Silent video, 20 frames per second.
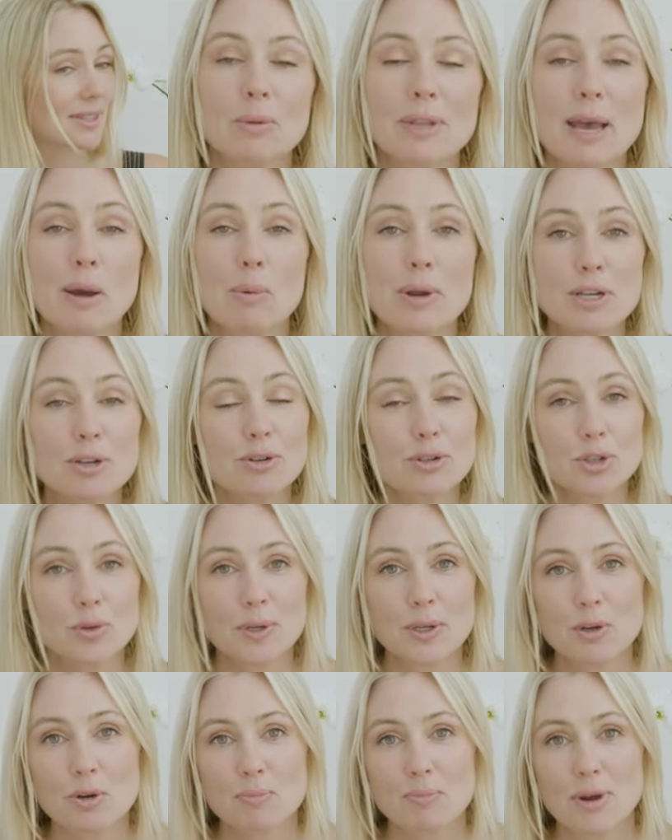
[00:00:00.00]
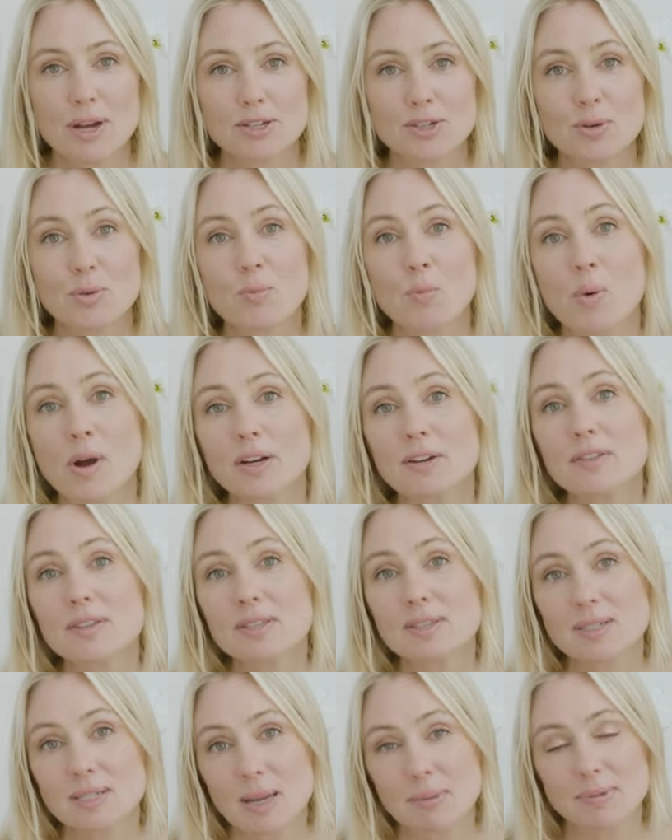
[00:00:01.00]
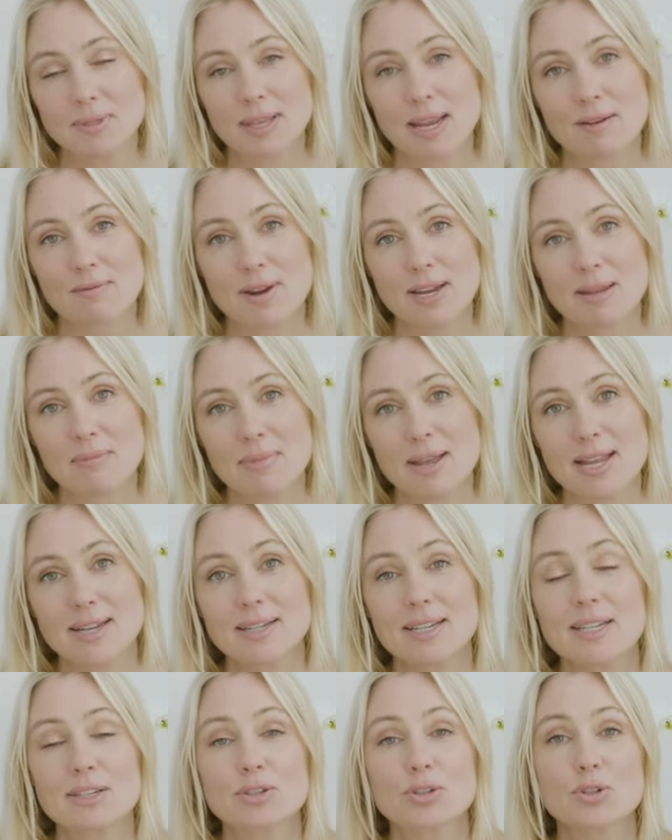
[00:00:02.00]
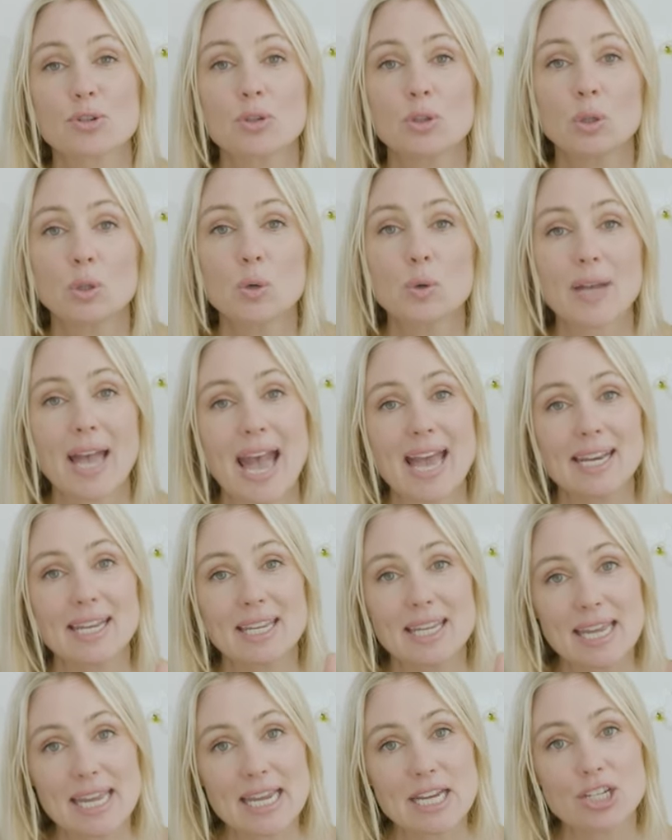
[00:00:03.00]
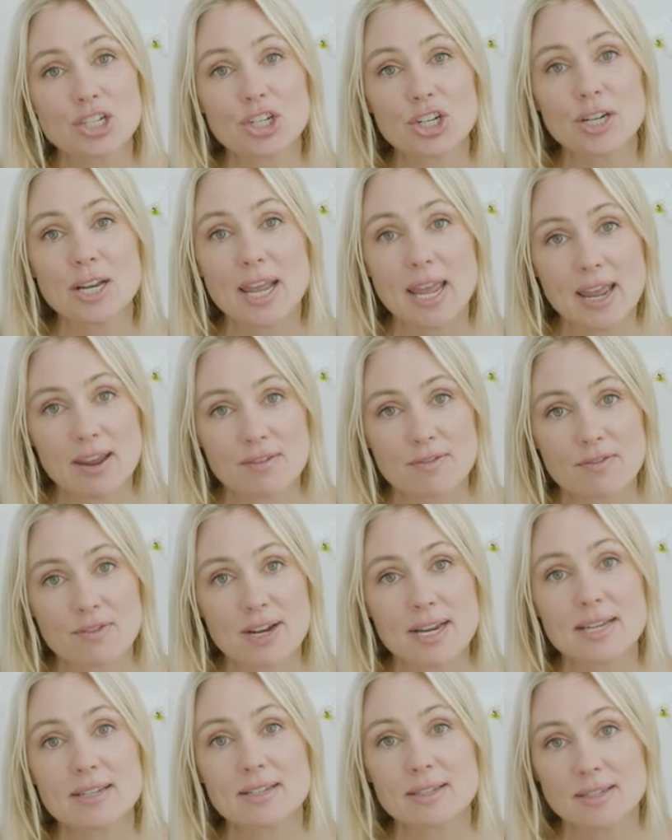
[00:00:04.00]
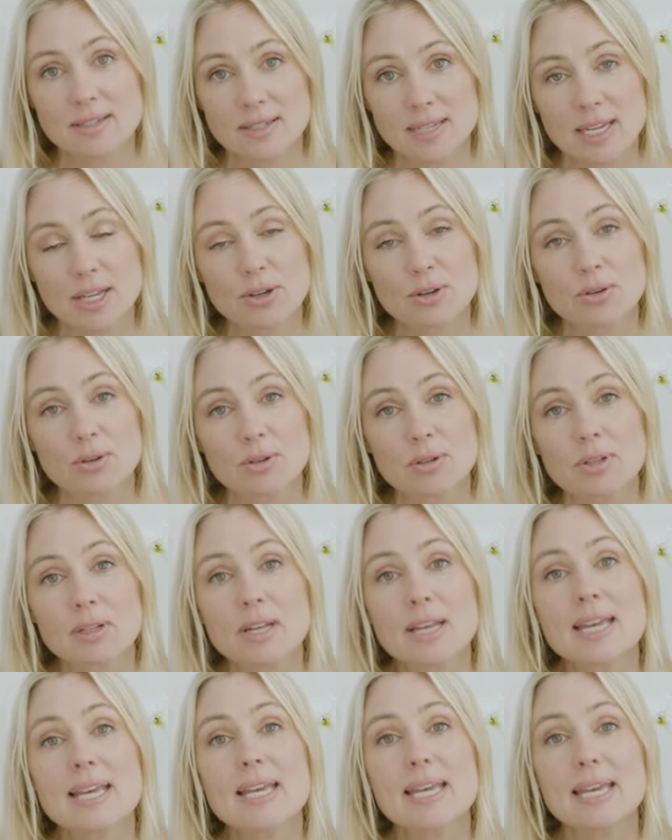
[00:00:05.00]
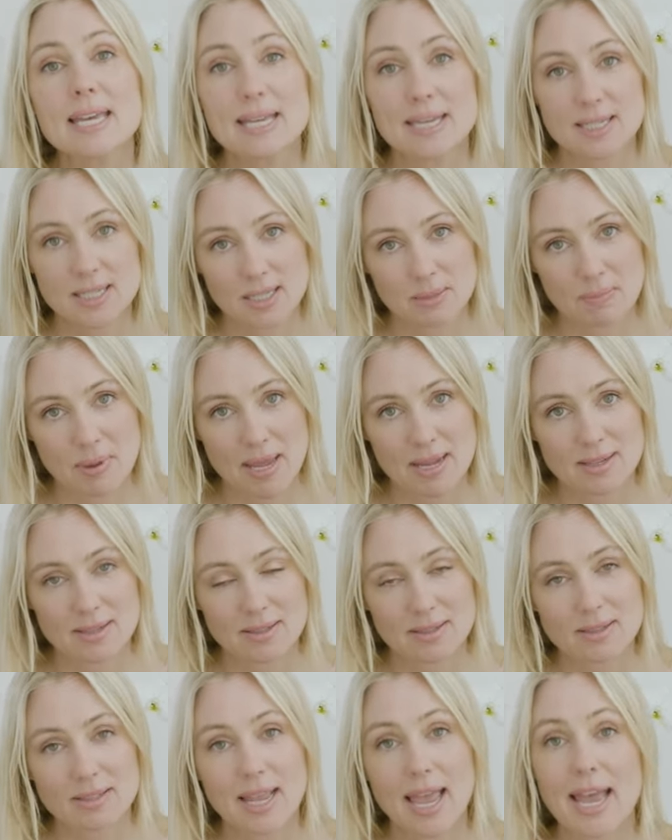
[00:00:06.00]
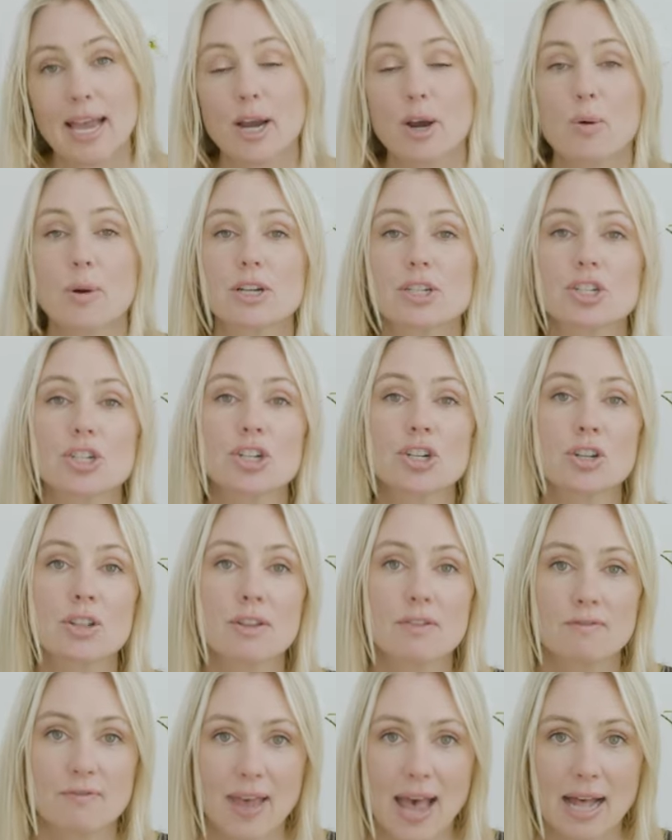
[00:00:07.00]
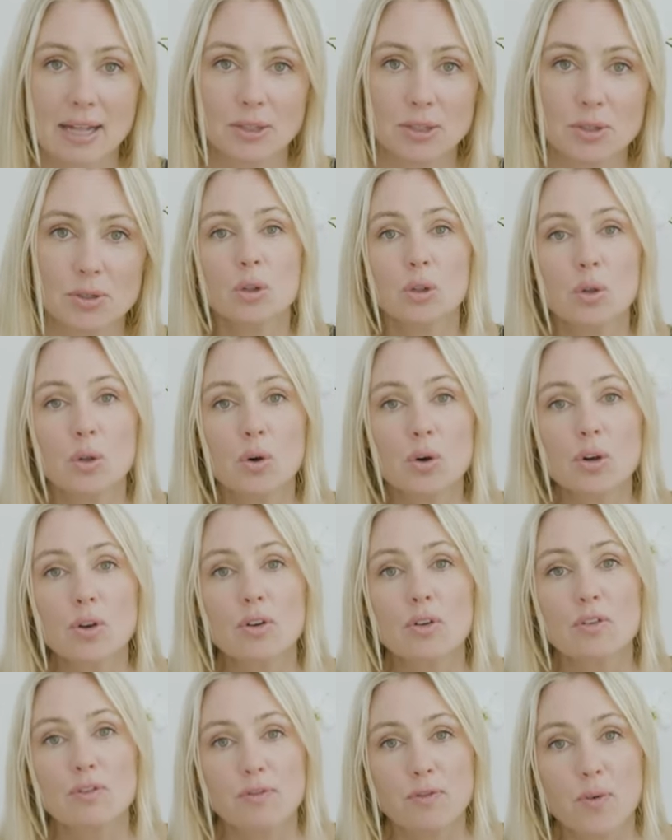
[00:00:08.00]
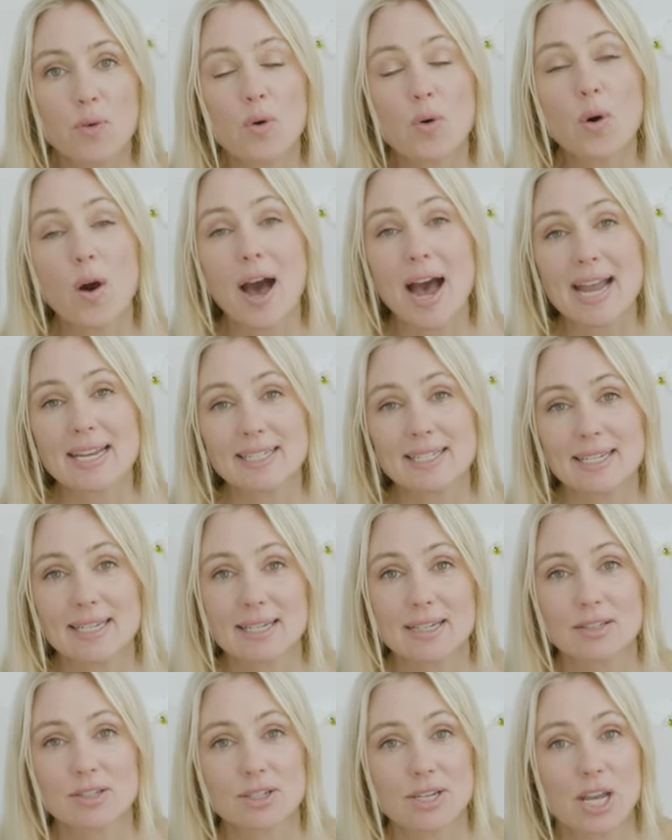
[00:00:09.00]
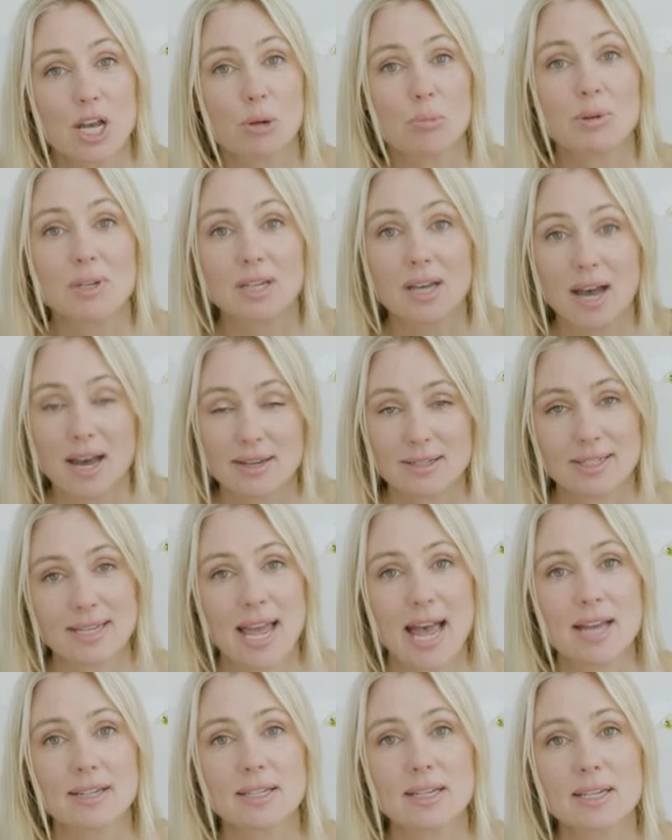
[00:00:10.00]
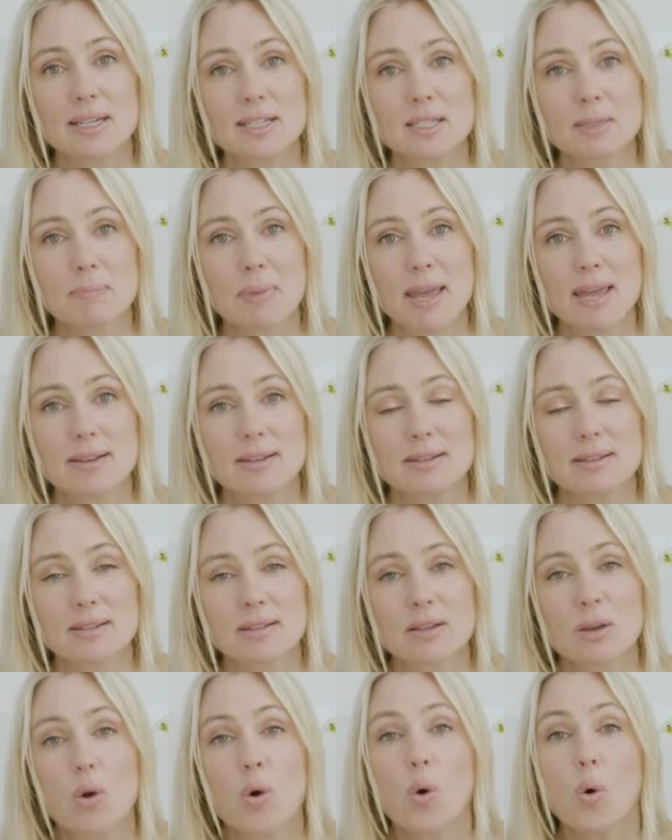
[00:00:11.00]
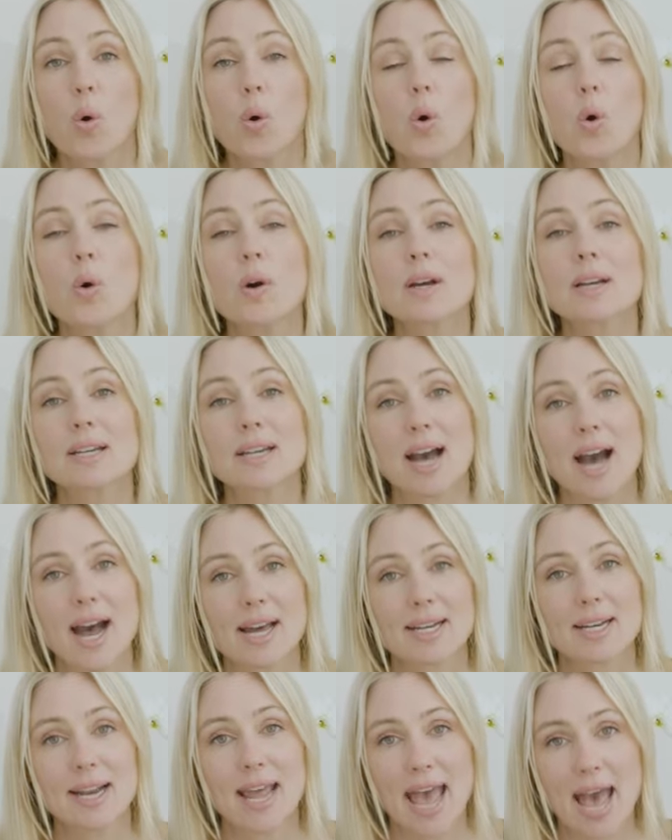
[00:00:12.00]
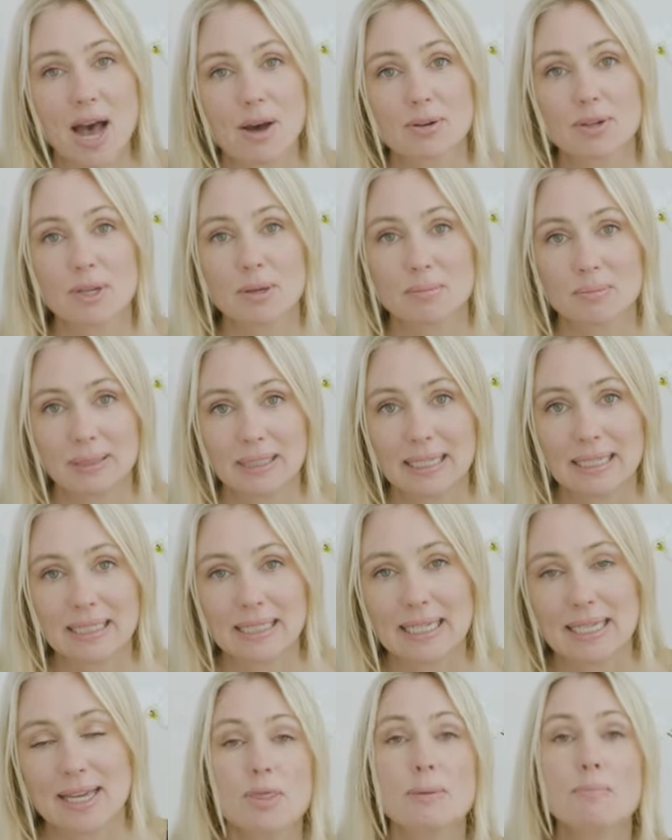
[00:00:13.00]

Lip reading: Now, when you're doing your budget, one of the steps that I recommend is to look at each and every single expense and question the value. Look for ideas to help cut down an expense or cut it out completely.